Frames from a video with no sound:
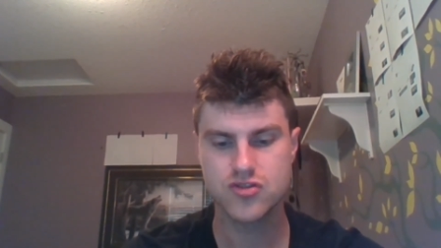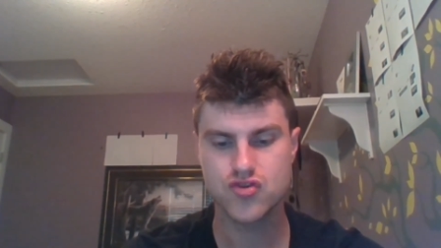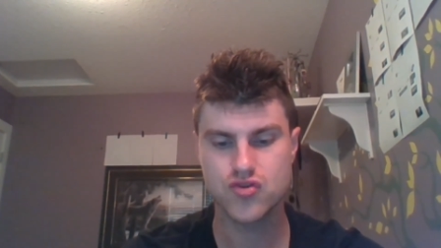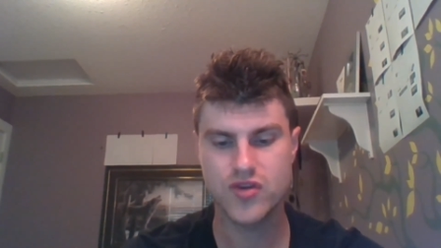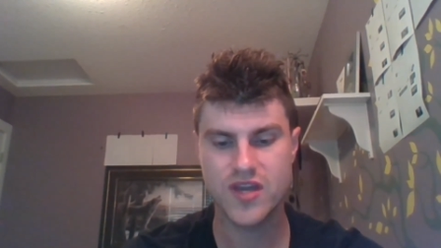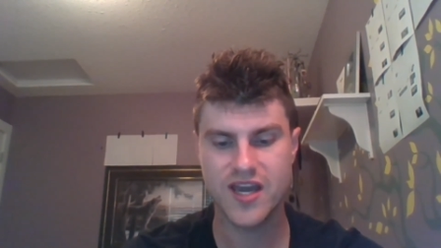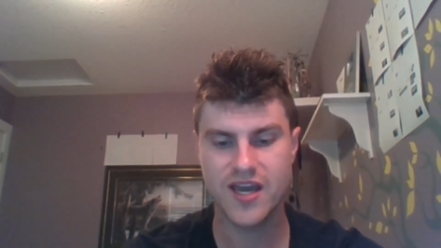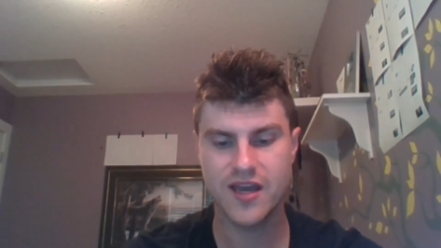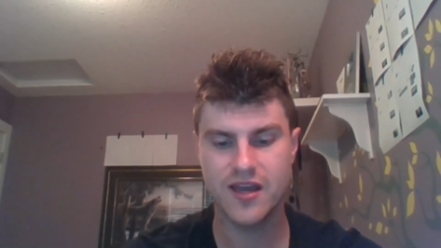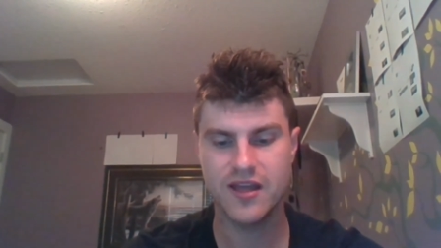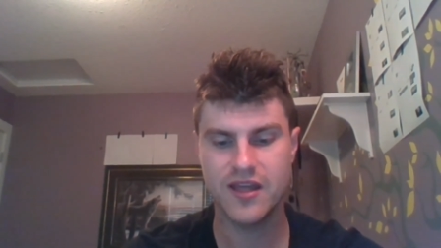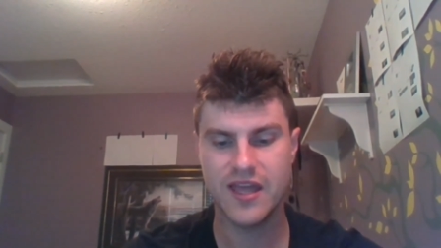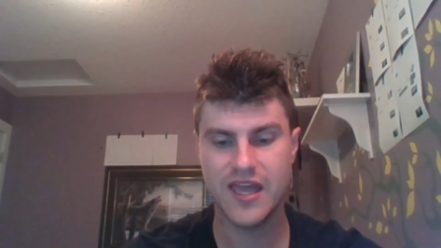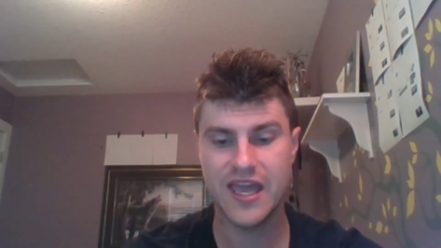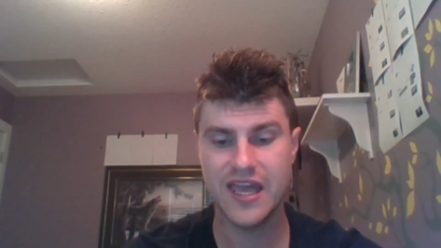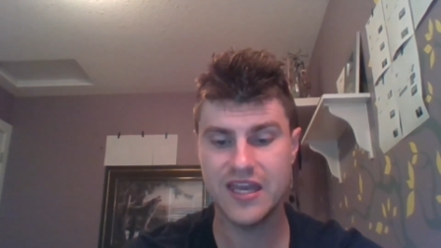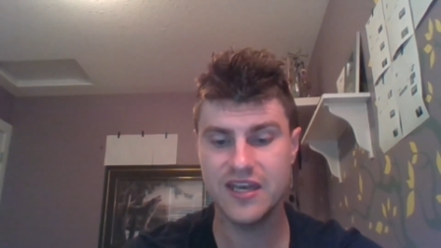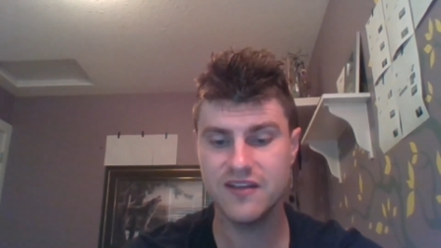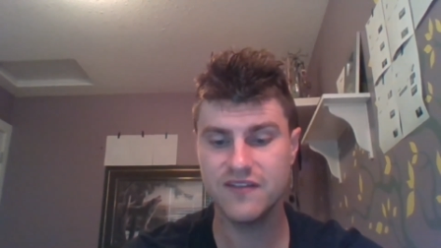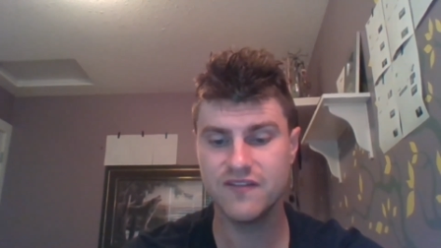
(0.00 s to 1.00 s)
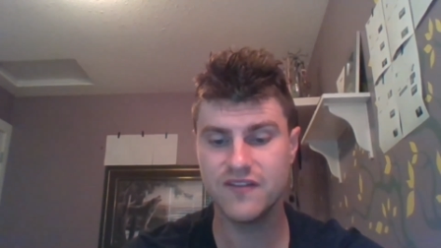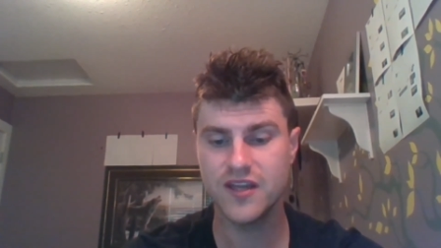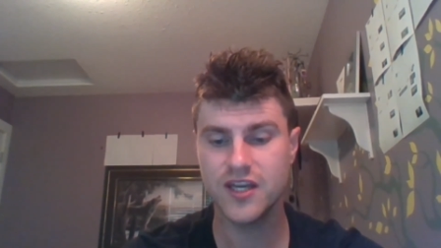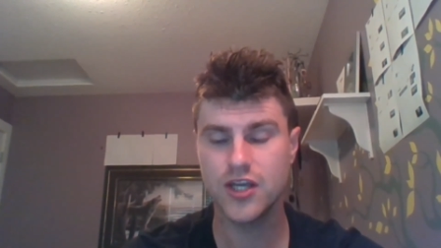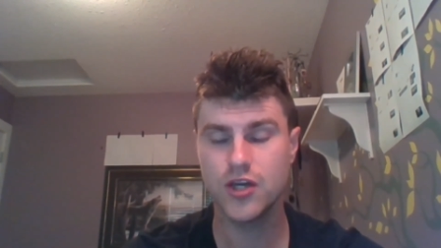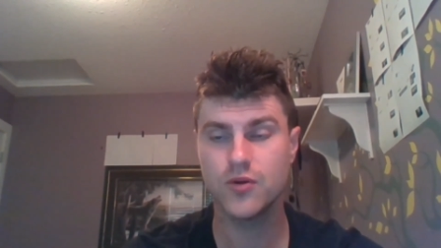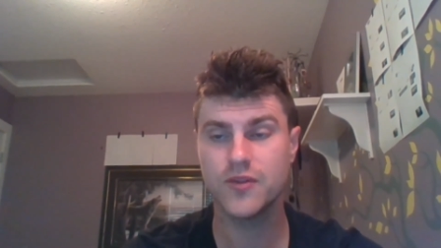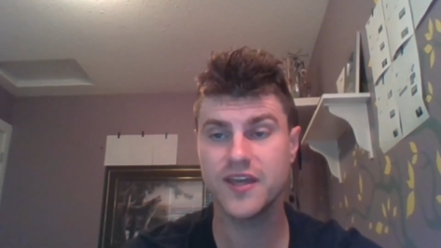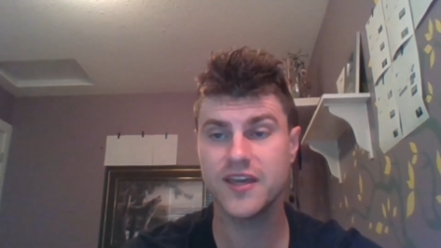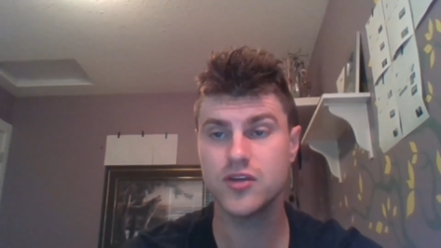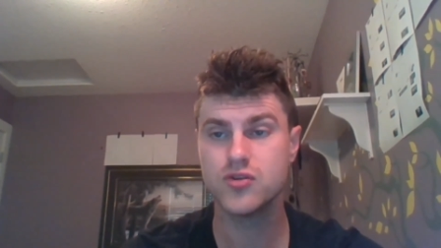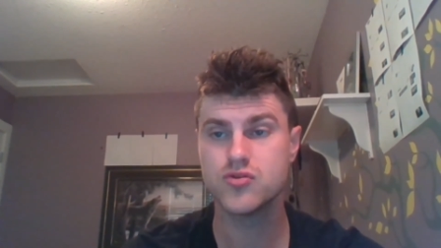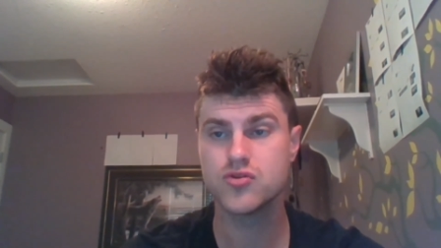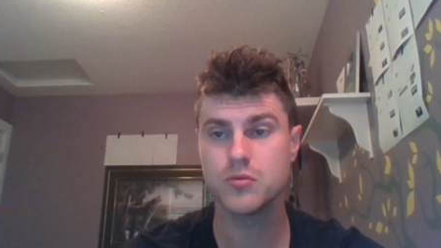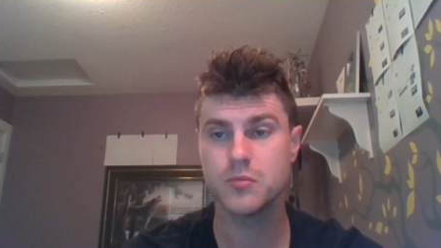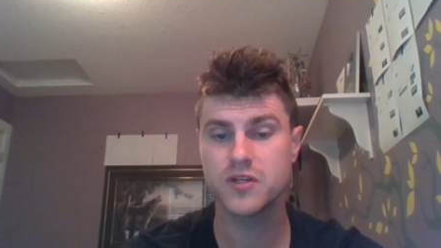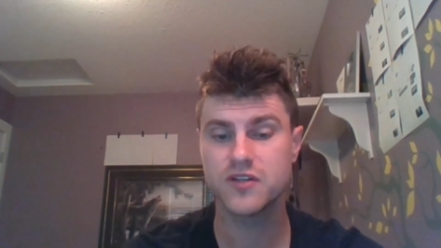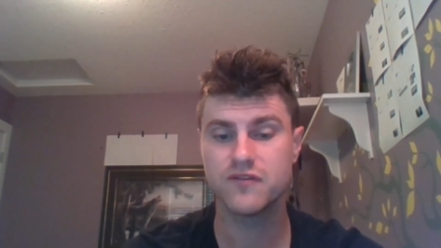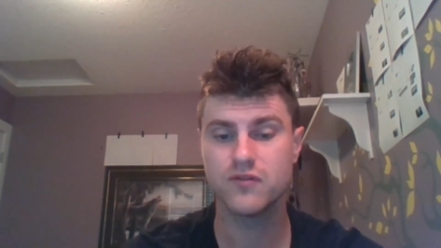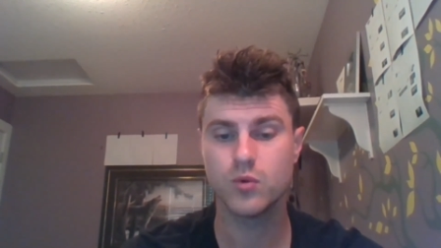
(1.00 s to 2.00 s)
So yeah, end the video. Thank you
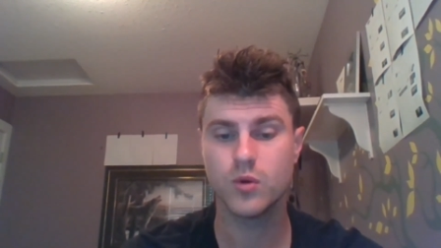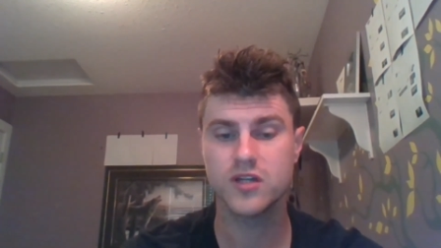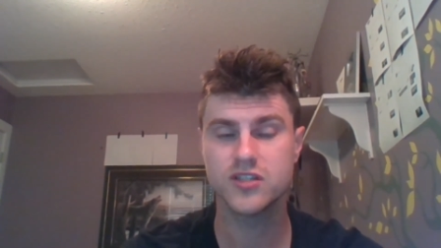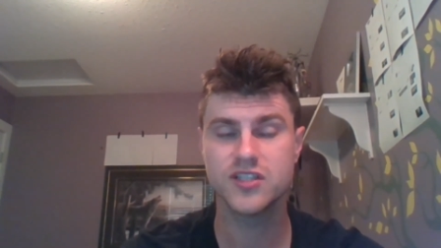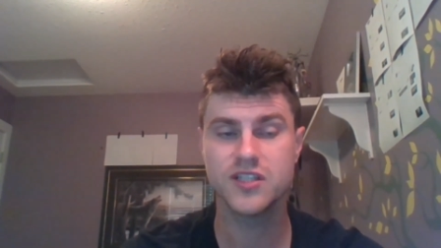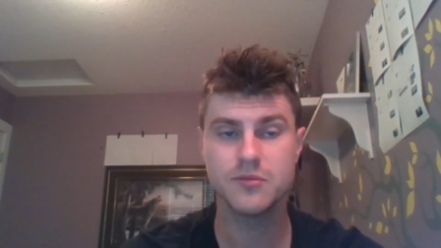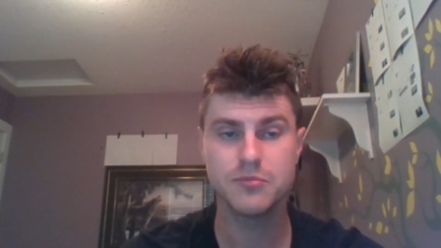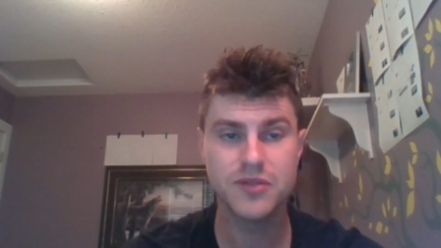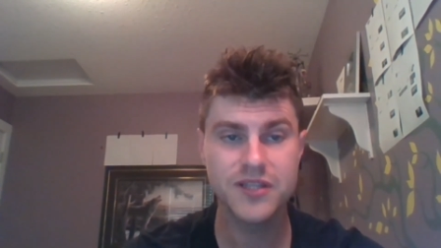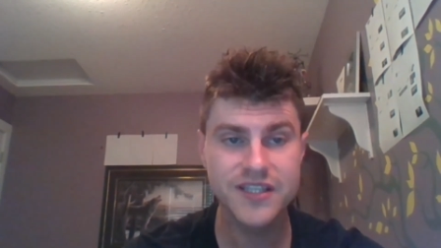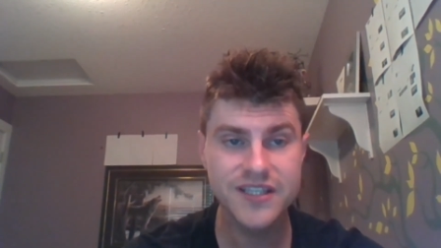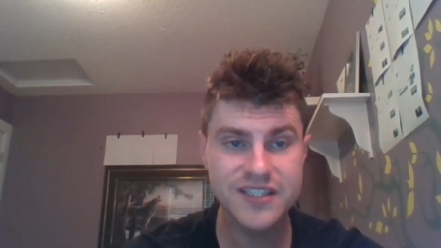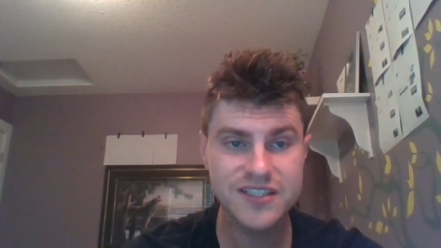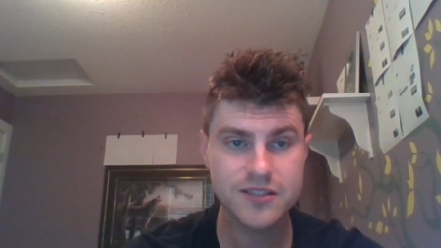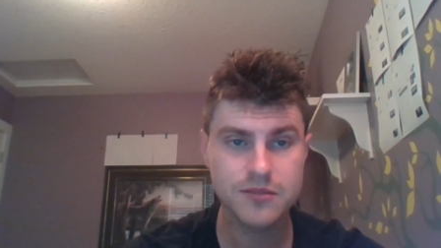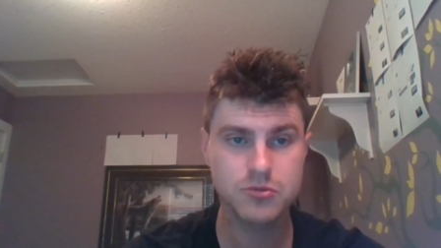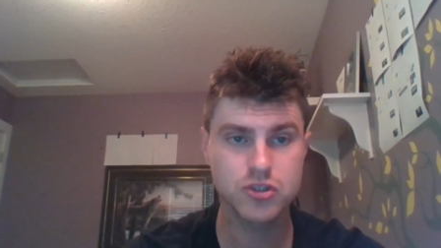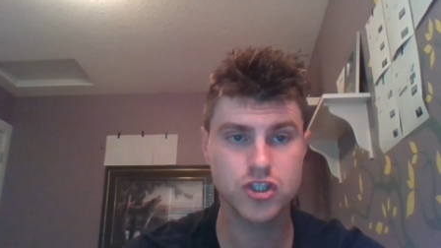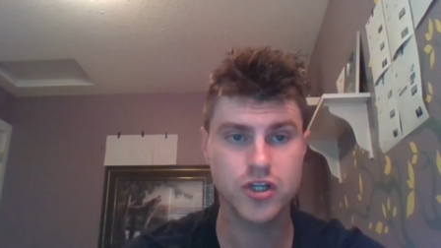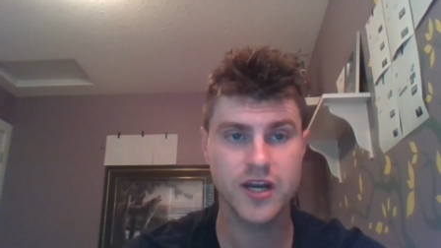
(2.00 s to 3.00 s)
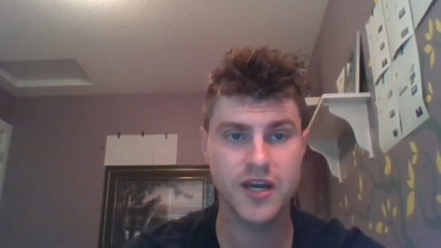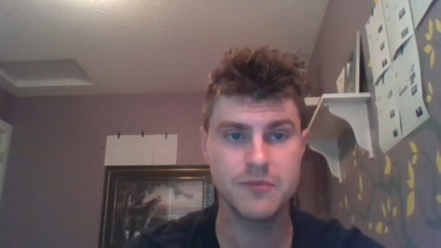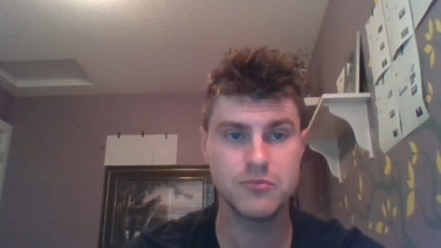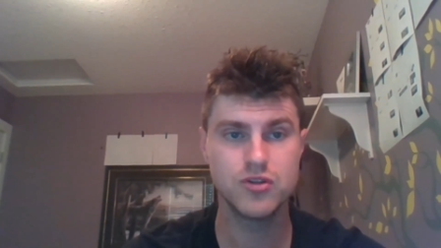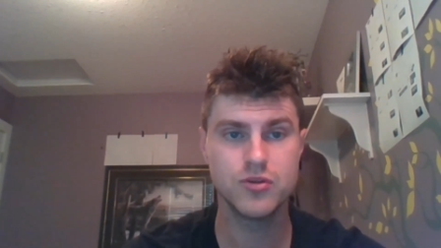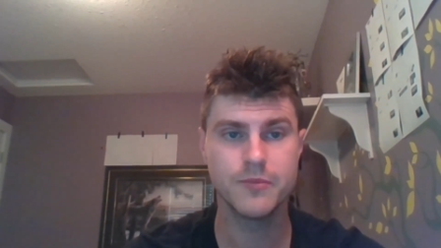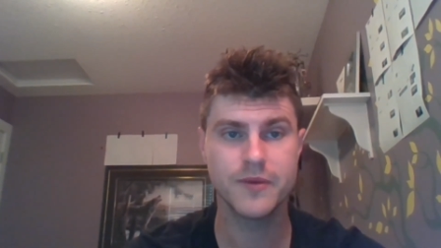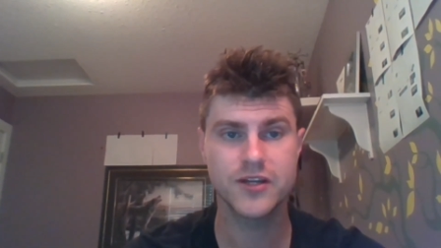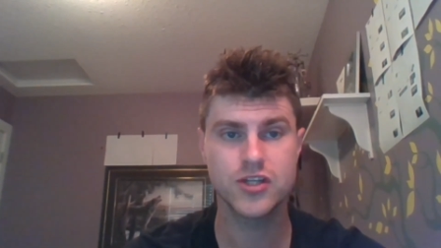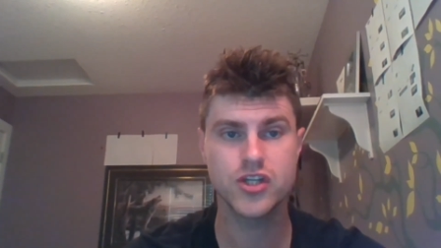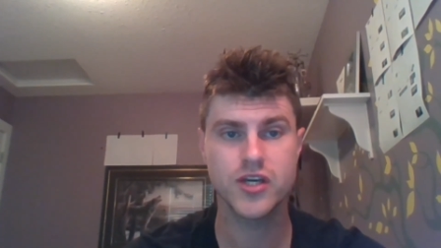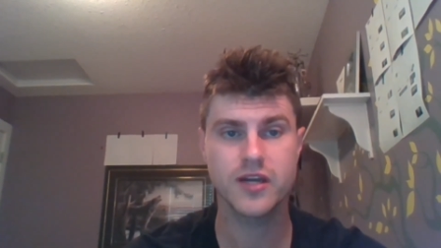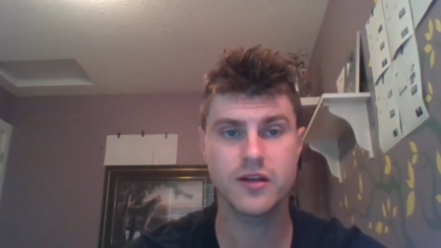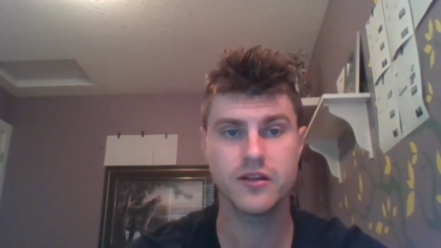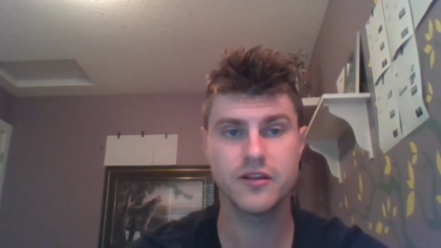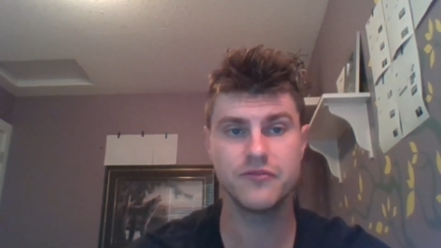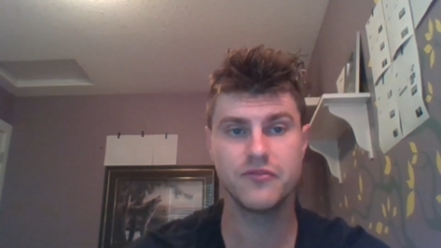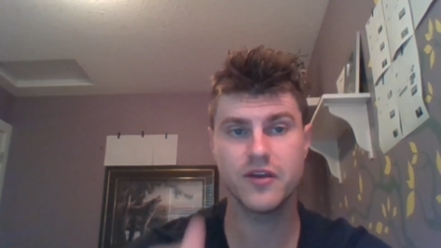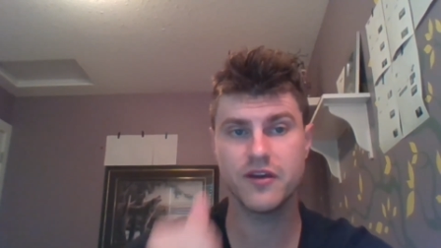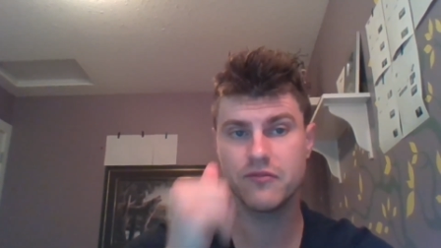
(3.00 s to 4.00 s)
so much for watching. Please subscribe to my
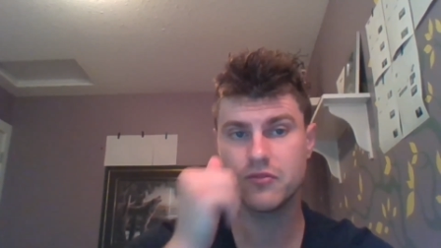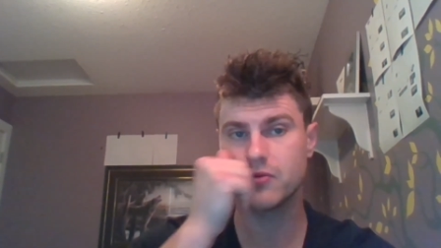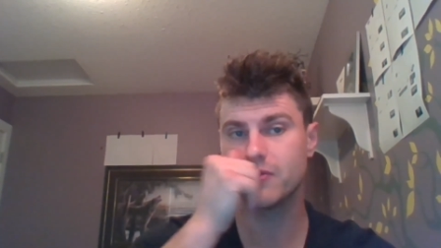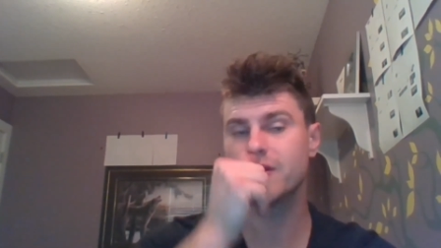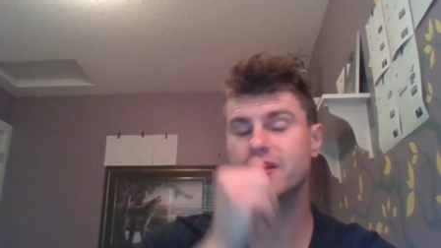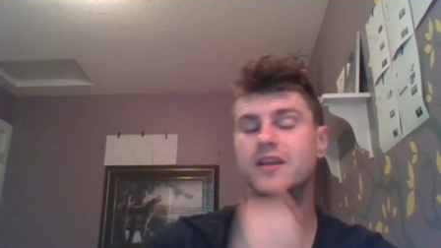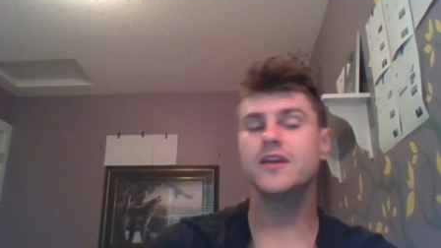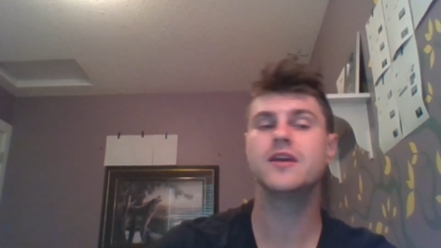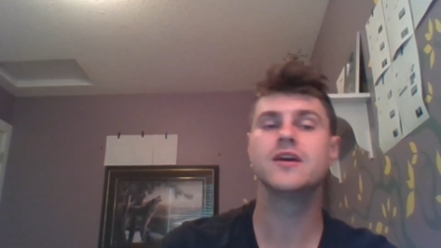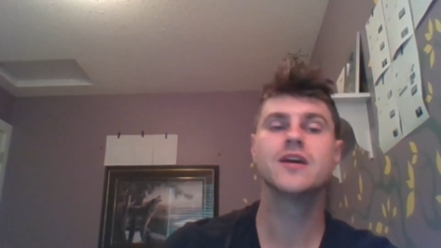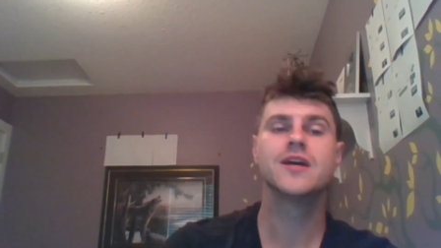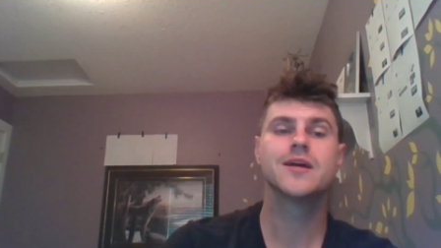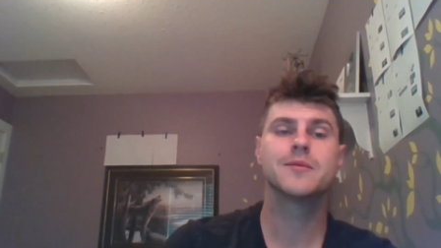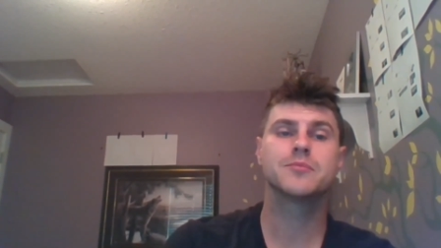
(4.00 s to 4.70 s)
channel if you haven't already.